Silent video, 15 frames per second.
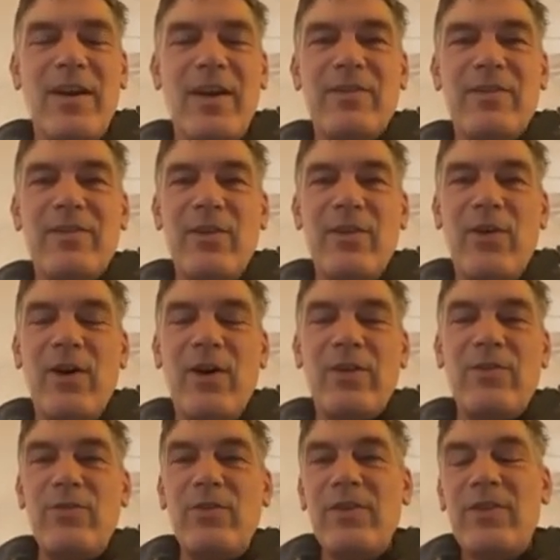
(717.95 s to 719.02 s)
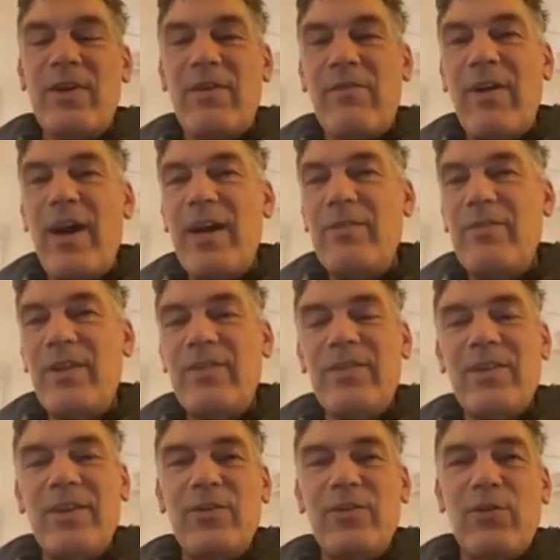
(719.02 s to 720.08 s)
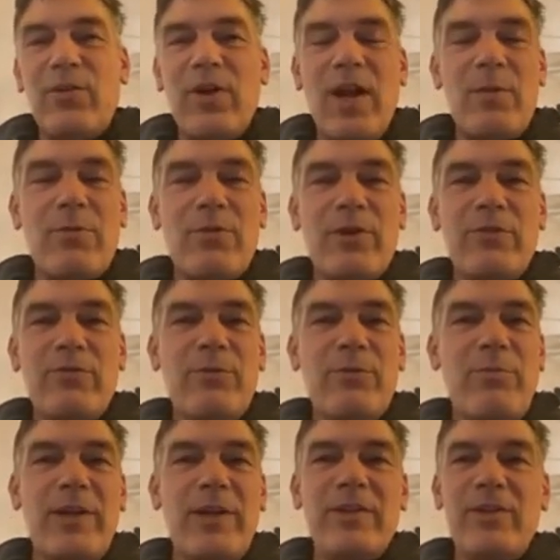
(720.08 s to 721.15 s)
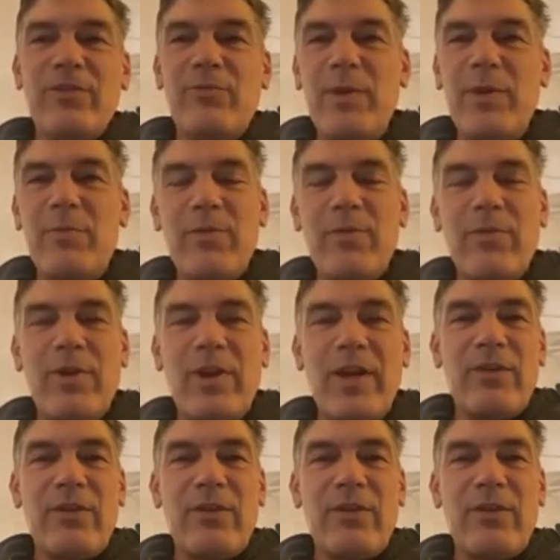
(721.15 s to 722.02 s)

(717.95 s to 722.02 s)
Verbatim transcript: and so as soon as I arrived, I started to collaborate with plenty of people